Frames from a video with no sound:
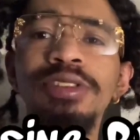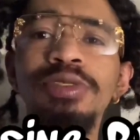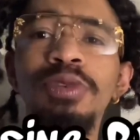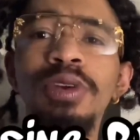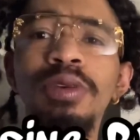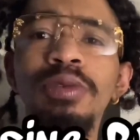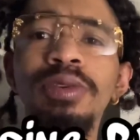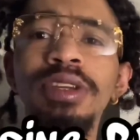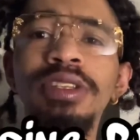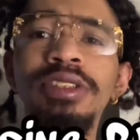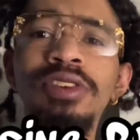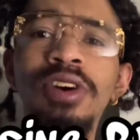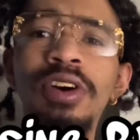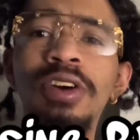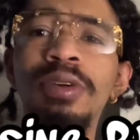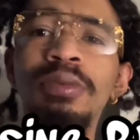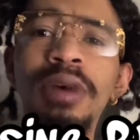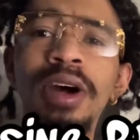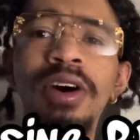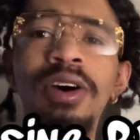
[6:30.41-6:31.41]
where we talk
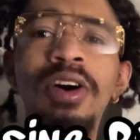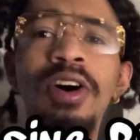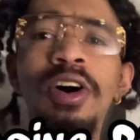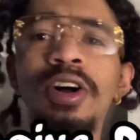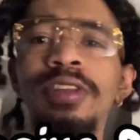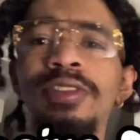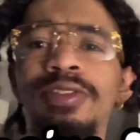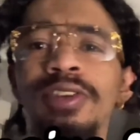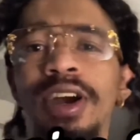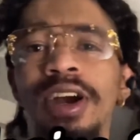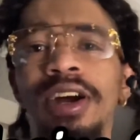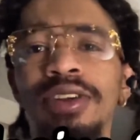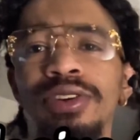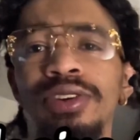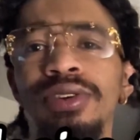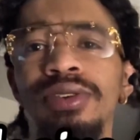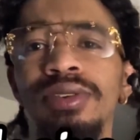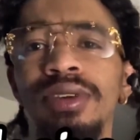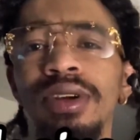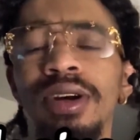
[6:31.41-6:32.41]
about all of our
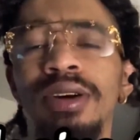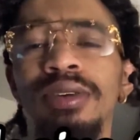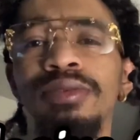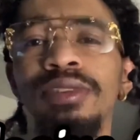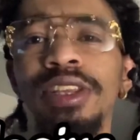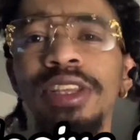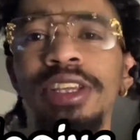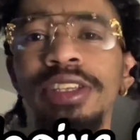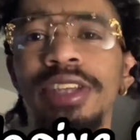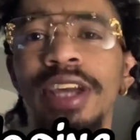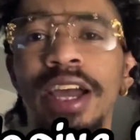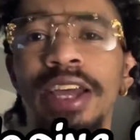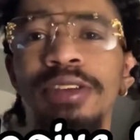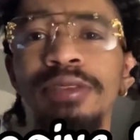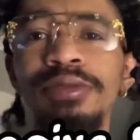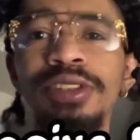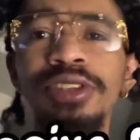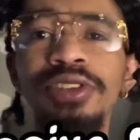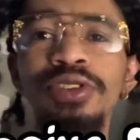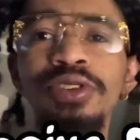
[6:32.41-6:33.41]
unreleased
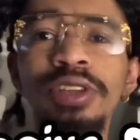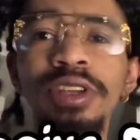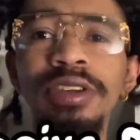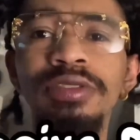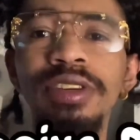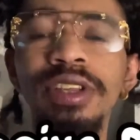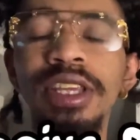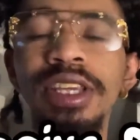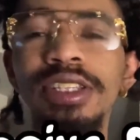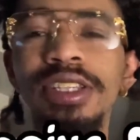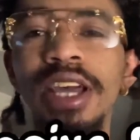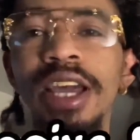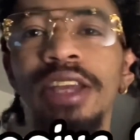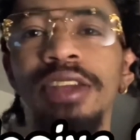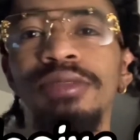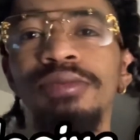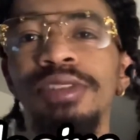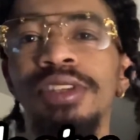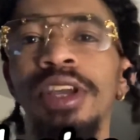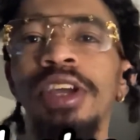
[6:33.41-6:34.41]
items and newly released
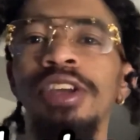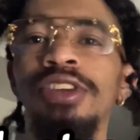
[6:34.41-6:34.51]
items,